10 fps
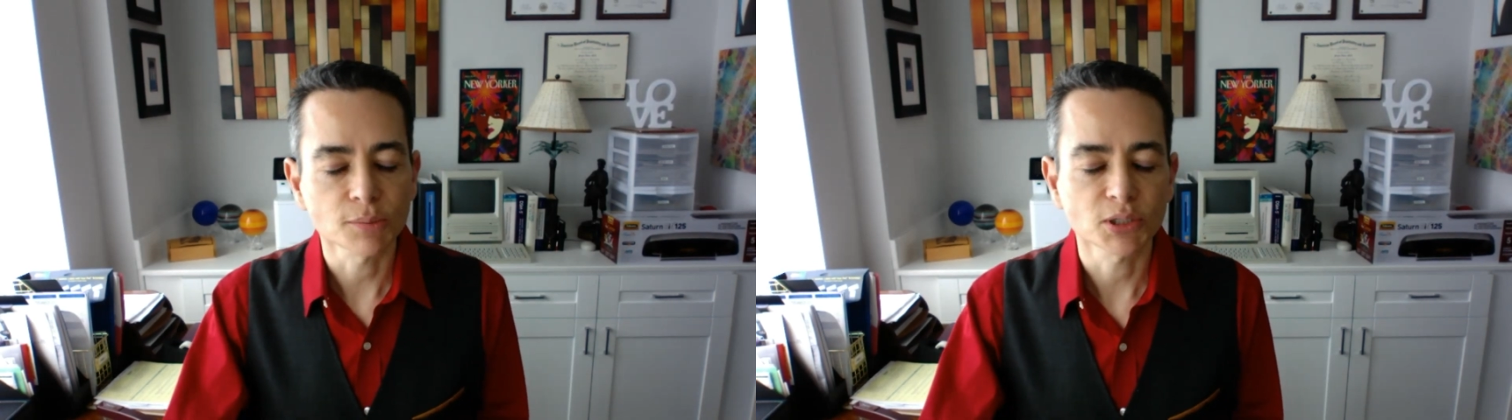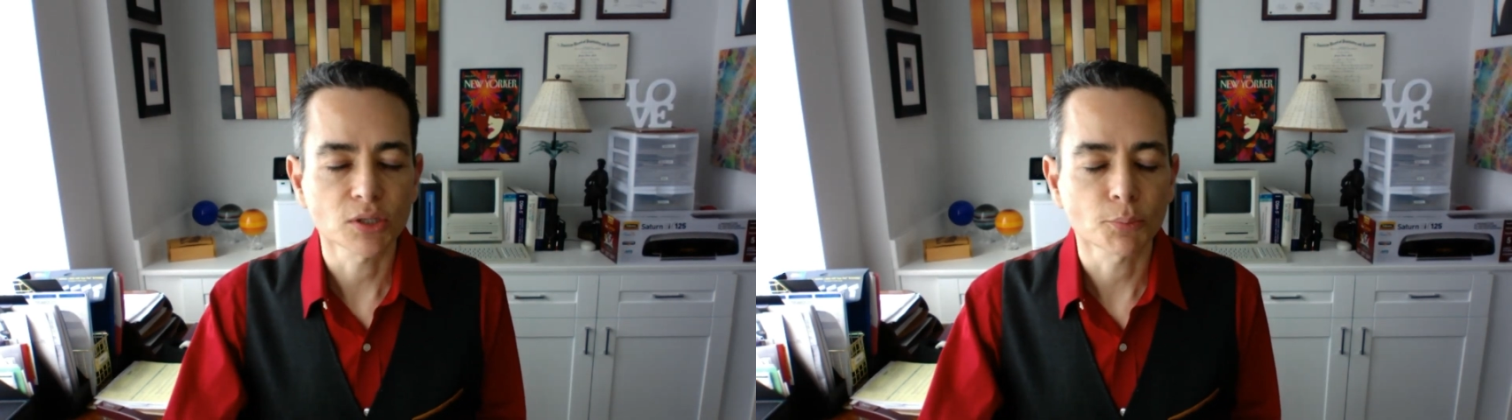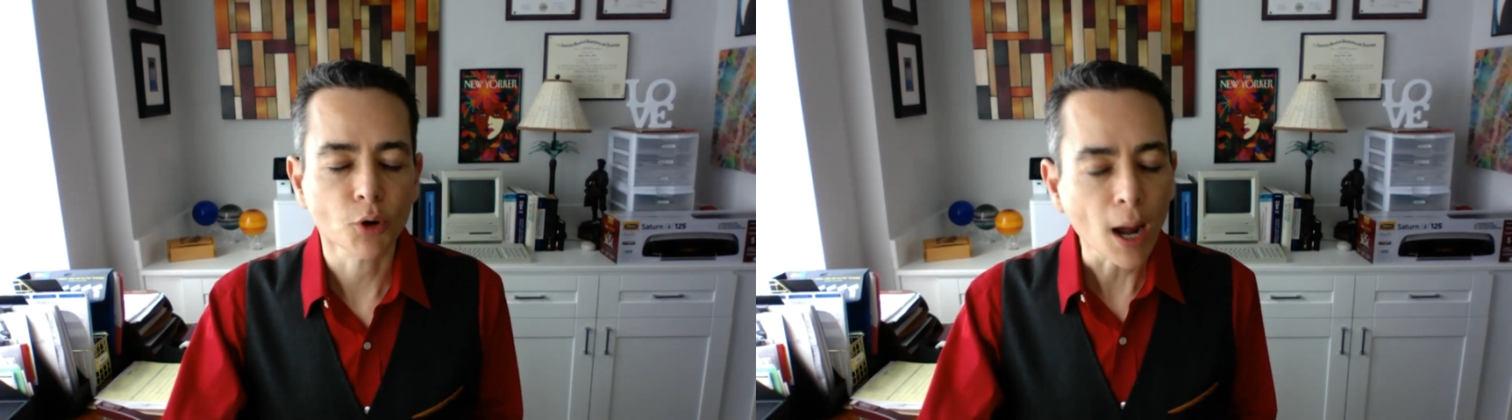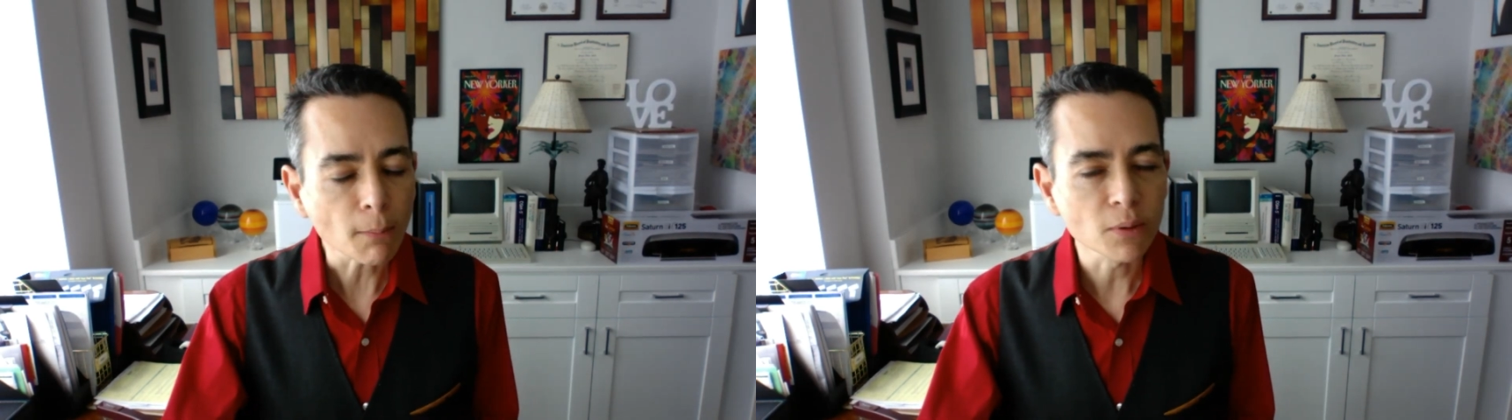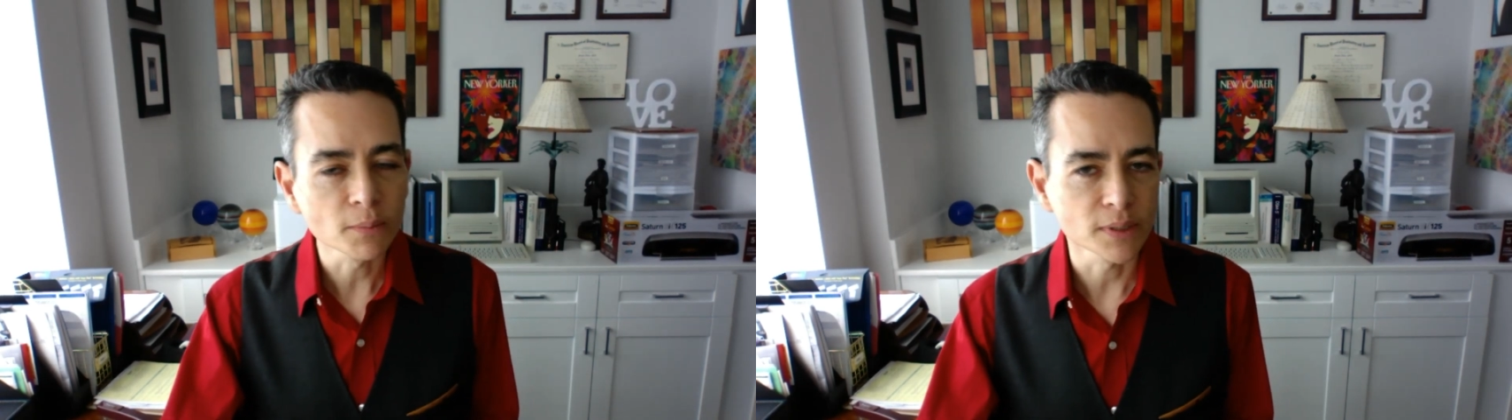But the
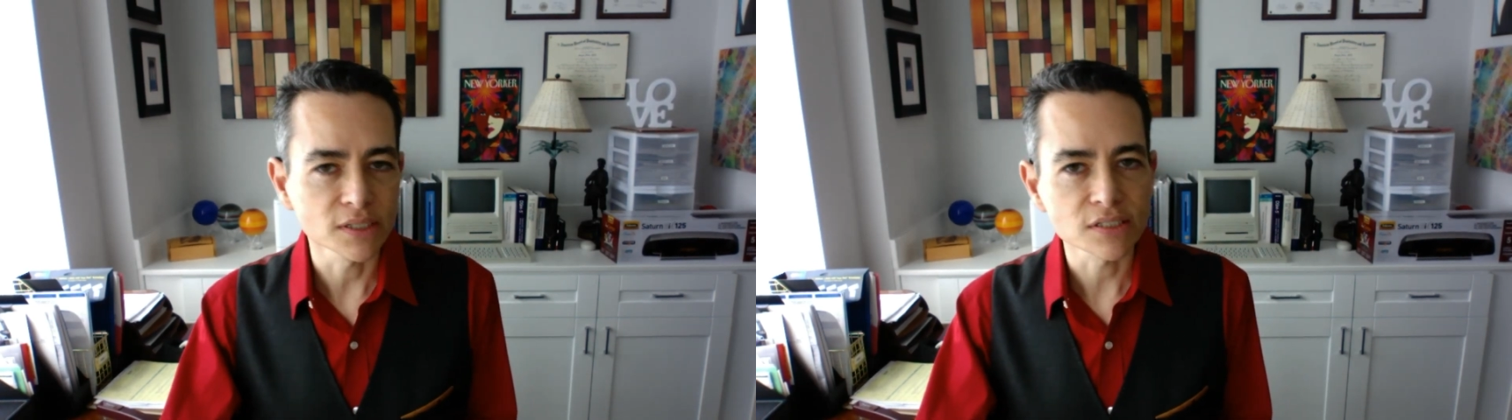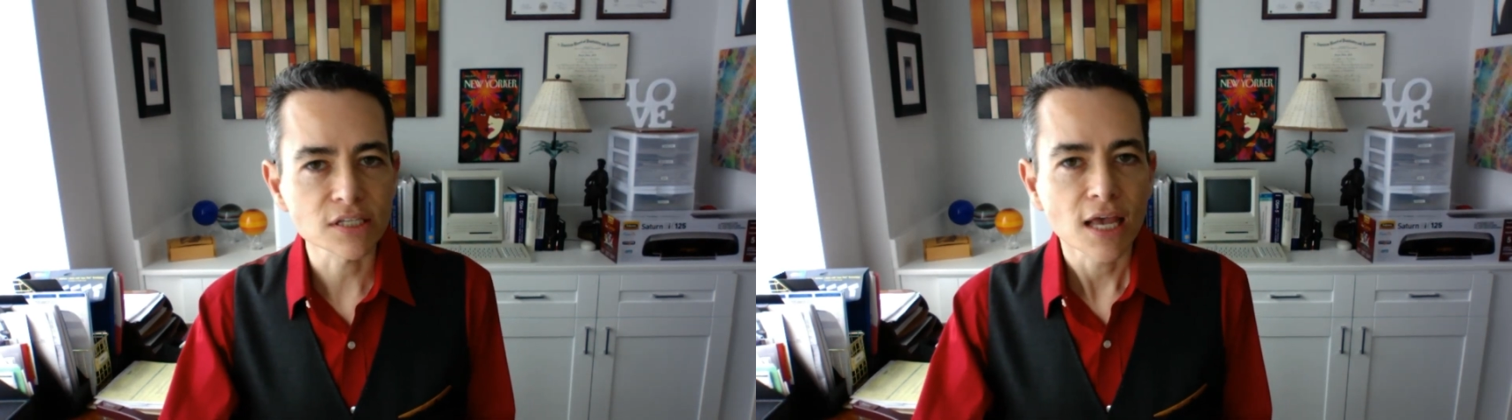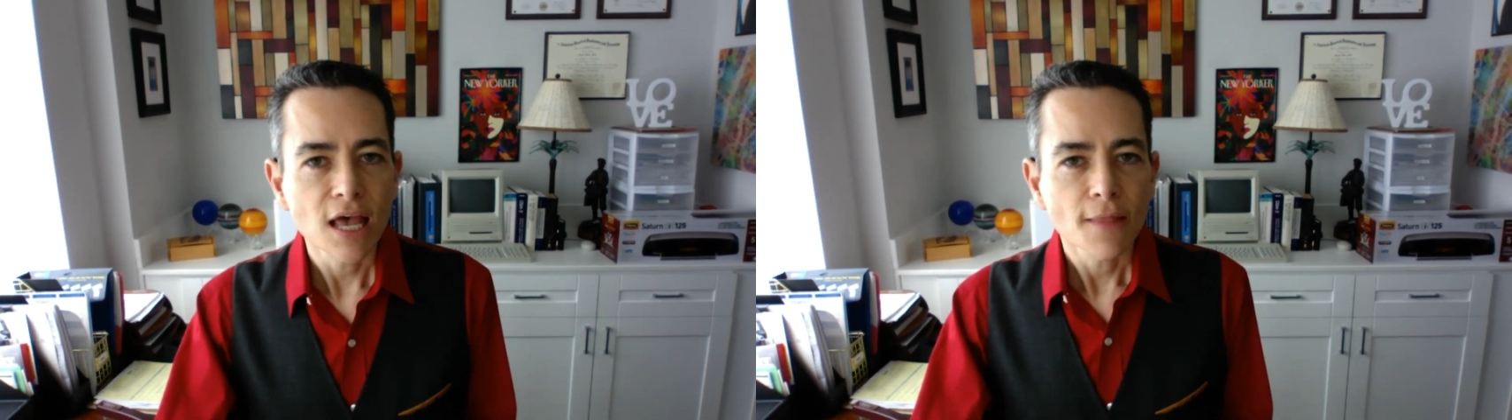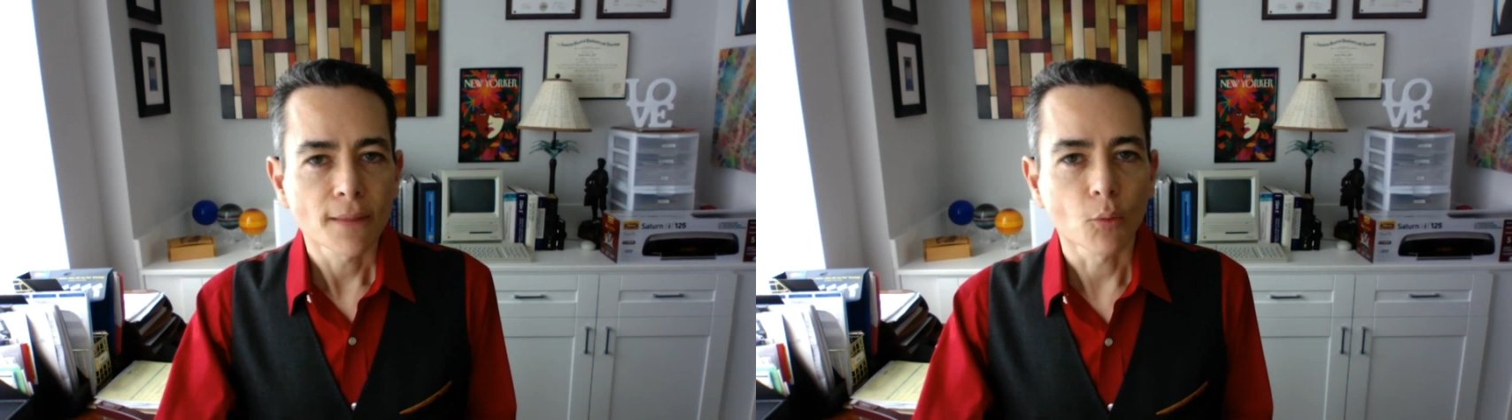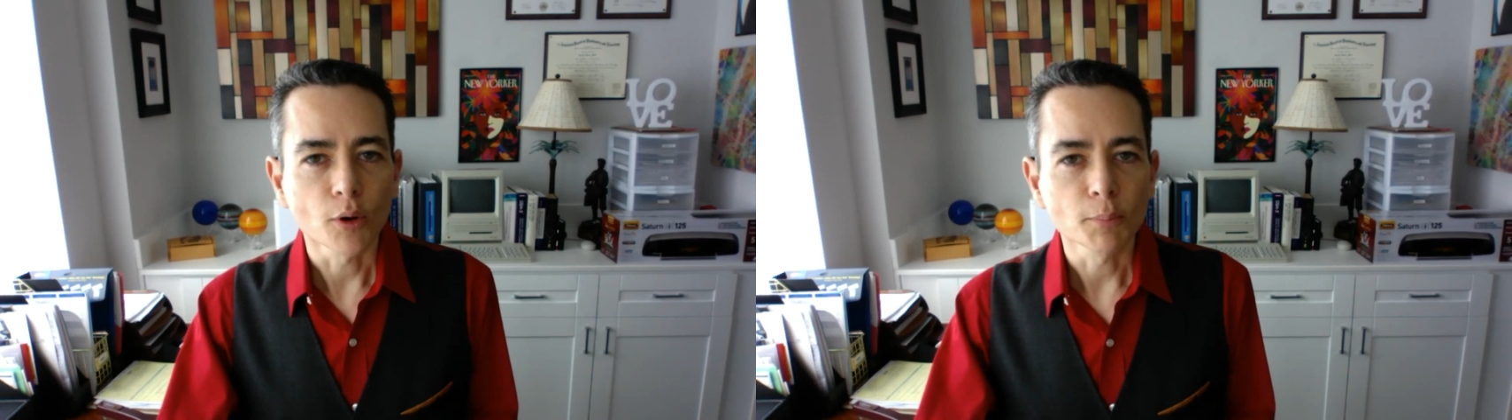problem is that when